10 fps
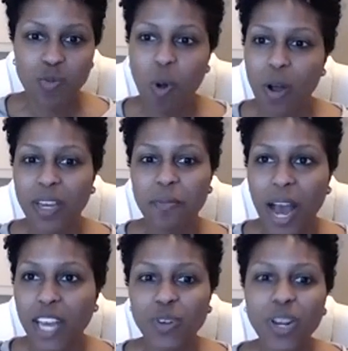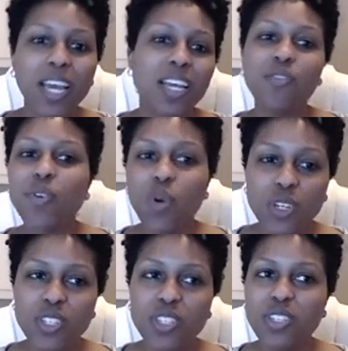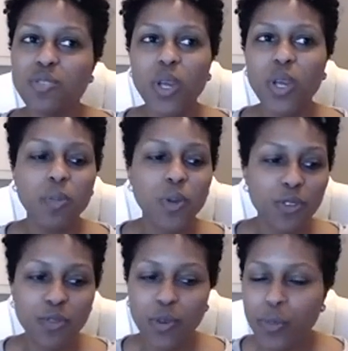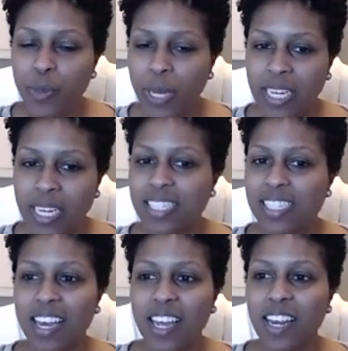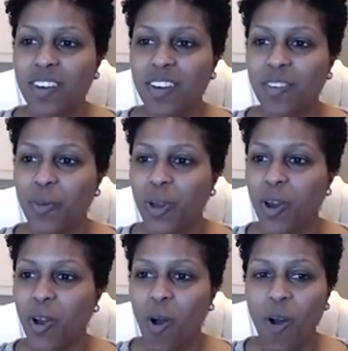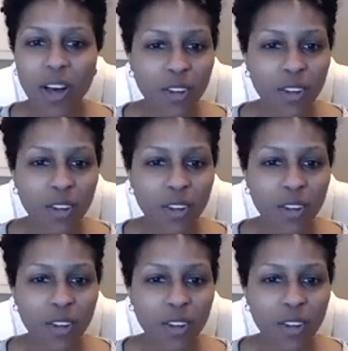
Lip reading: Like, of course, we are beautiful beings and we are all healthcare professionals,